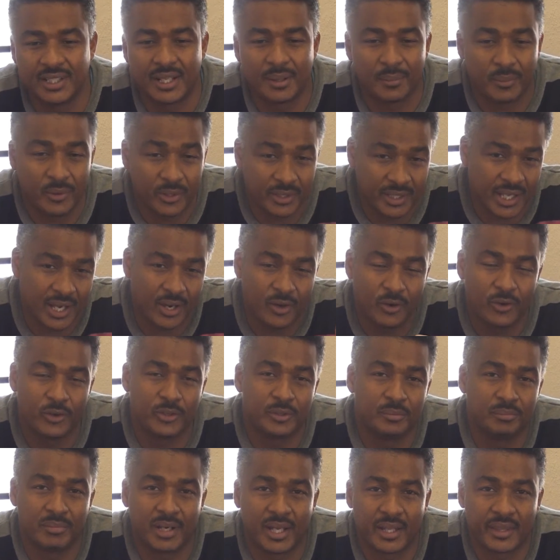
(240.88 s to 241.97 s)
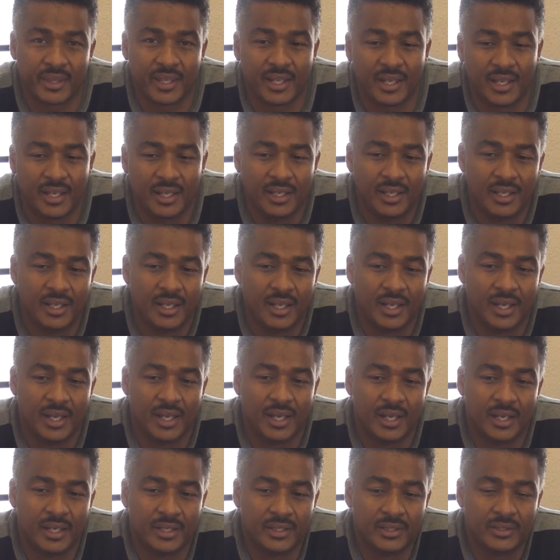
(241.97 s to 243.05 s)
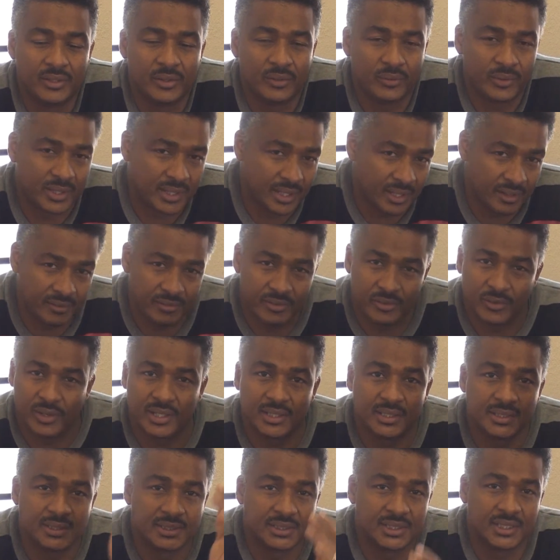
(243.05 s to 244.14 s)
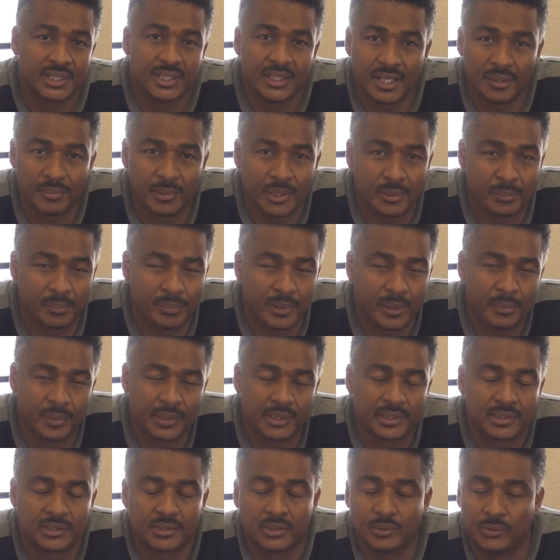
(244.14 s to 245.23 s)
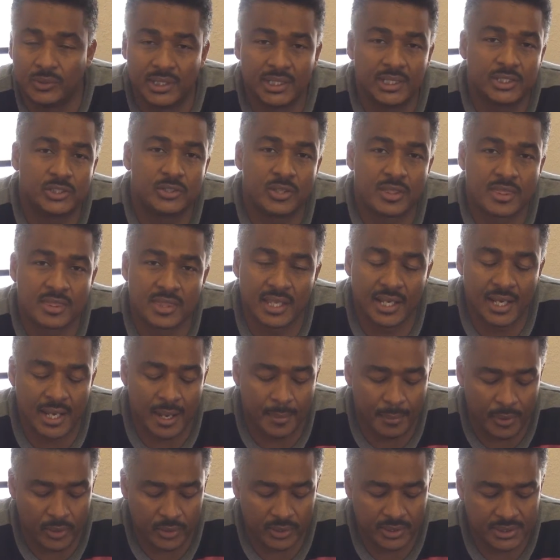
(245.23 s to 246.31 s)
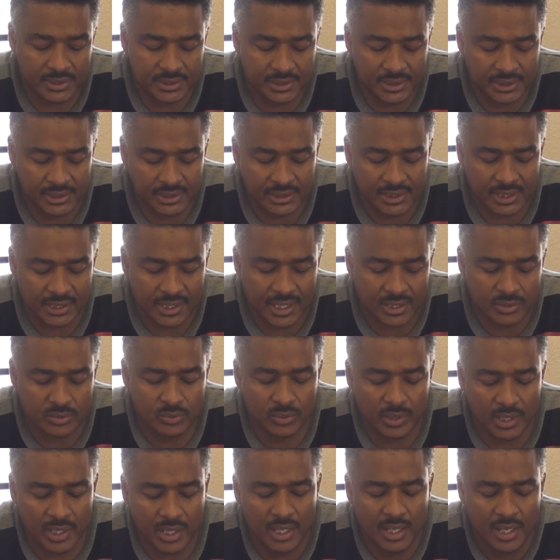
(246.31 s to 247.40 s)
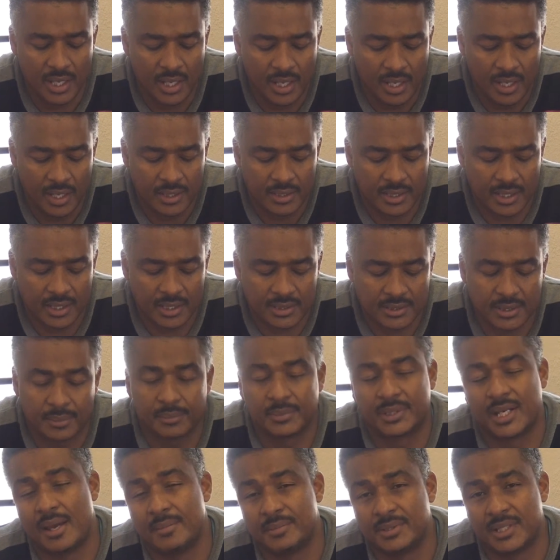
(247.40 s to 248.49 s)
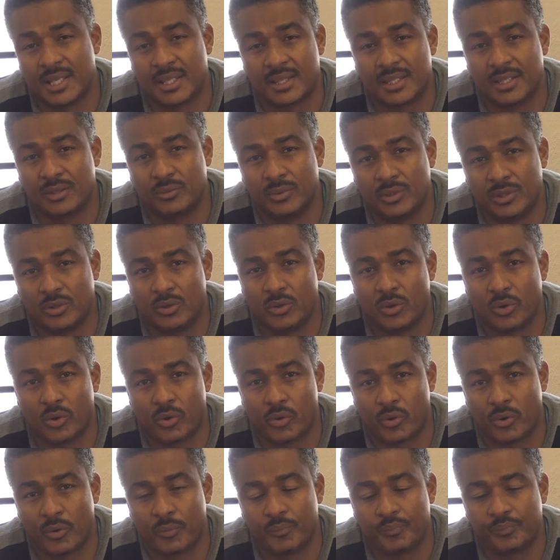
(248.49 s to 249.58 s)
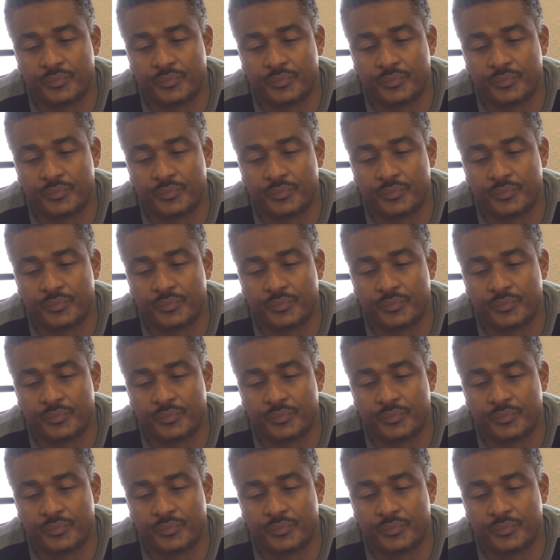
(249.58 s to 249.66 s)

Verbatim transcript: about their own mother, uh, you know, with everyone seeing them in public. We need to think about these things, and that's where uh, sometimes I think we go wrong.